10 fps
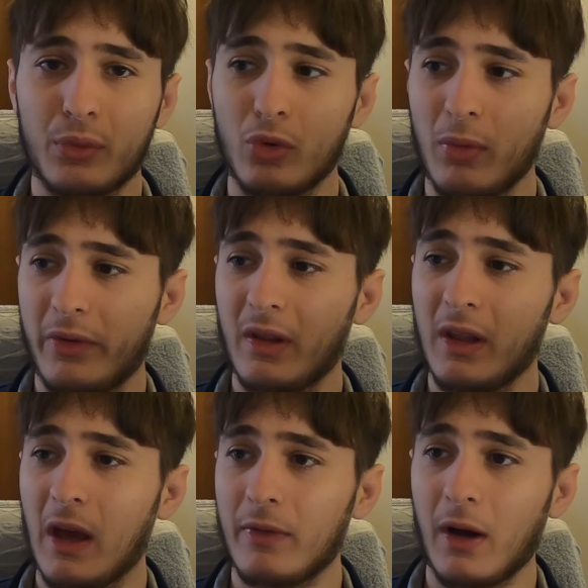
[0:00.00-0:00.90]
you to
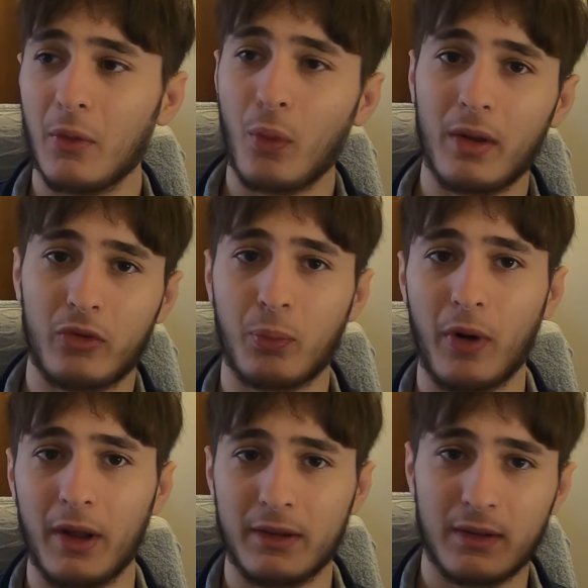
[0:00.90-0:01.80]
basically have a
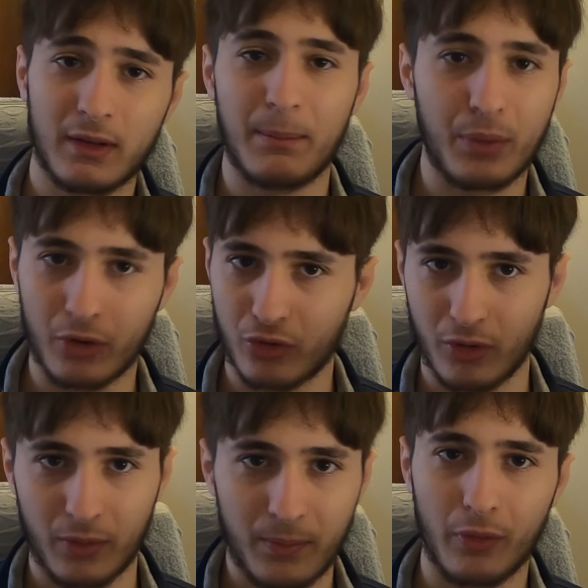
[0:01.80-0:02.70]
widespread
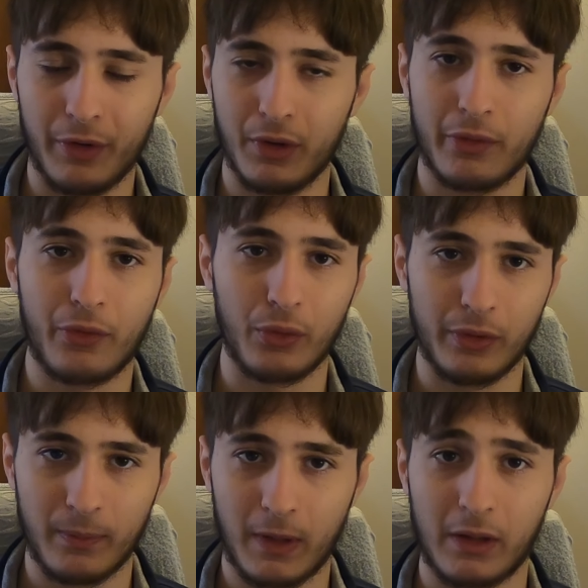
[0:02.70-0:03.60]
temperature over your
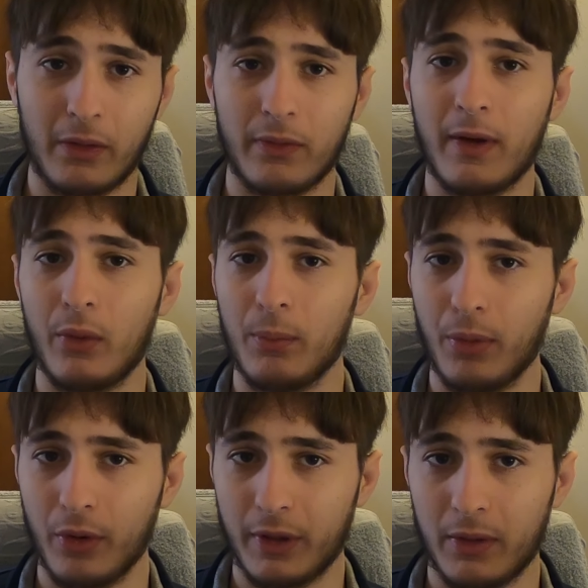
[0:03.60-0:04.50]
food, and it is very
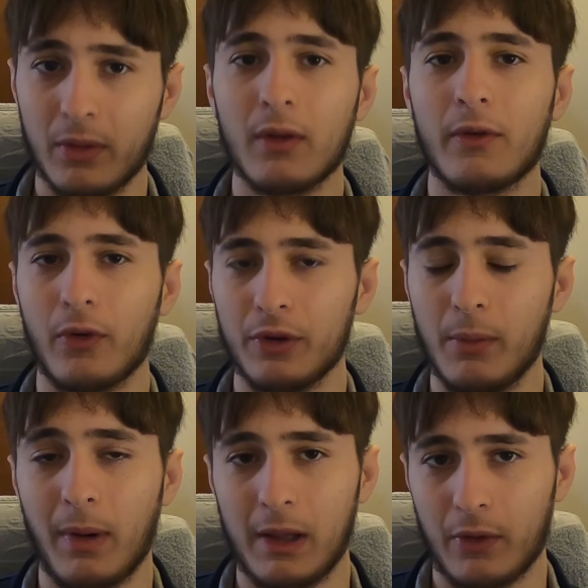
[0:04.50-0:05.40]
important for
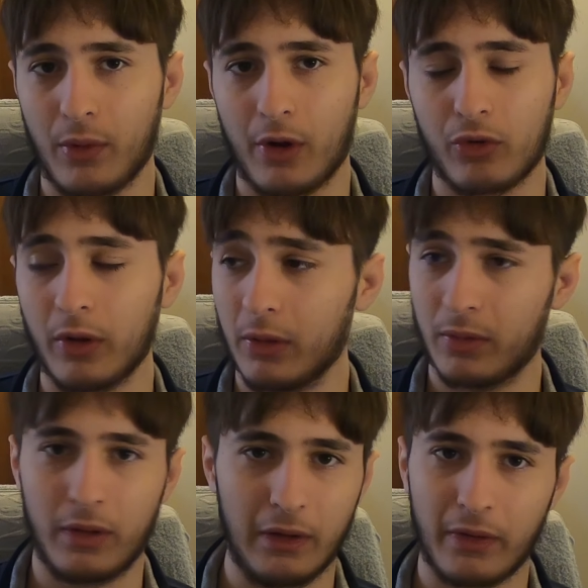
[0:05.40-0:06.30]
the Maillard reaction
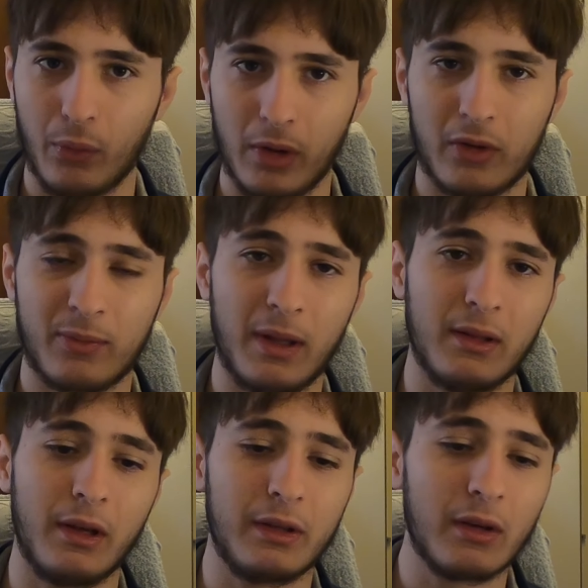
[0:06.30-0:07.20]
and things I will
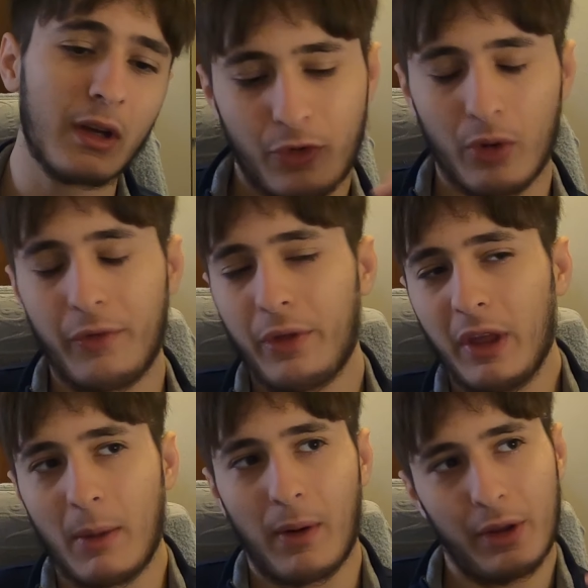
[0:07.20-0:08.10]
explain later. So if you
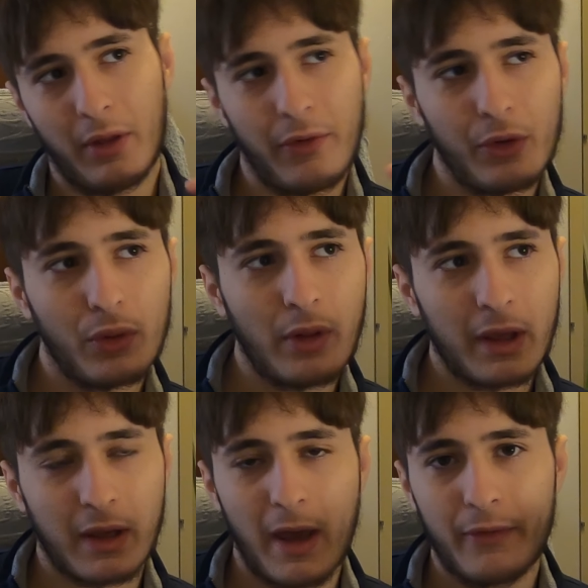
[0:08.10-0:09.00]
think about it, if you don't
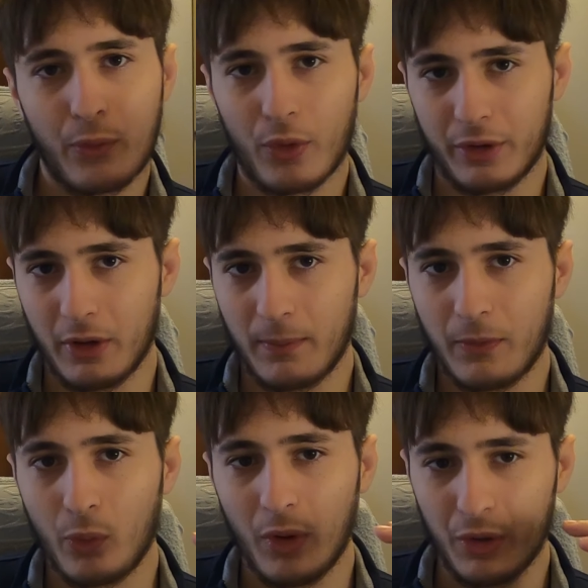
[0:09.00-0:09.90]
like have water
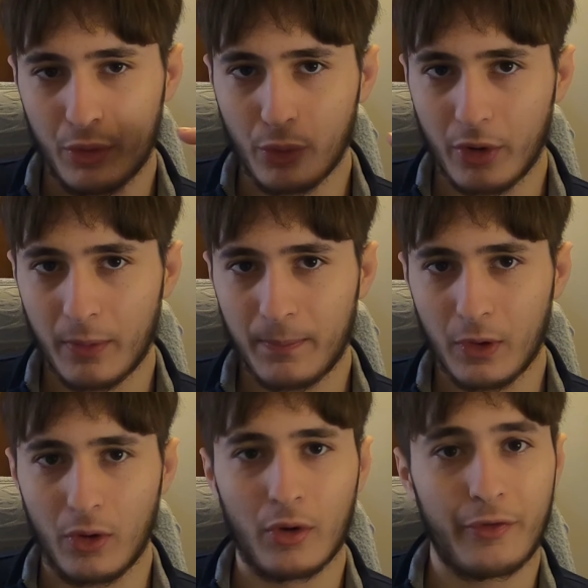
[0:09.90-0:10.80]
when you cook
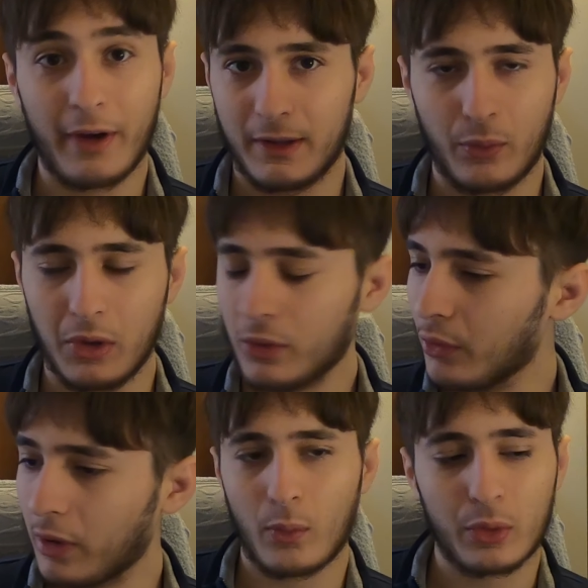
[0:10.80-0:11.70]
or fat when you
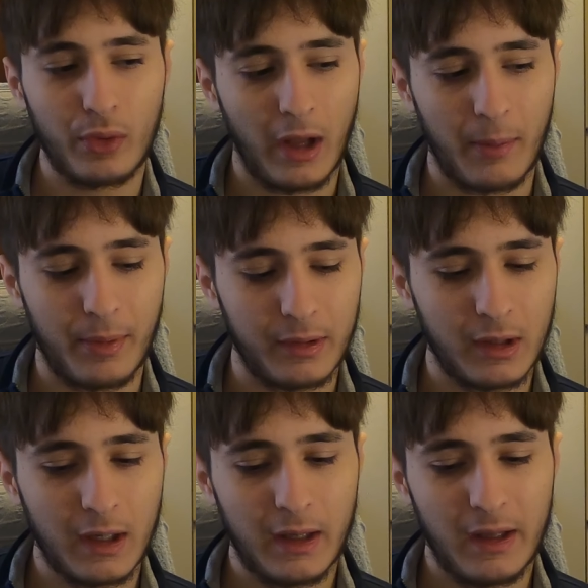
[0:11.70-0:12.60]
cook, what will happen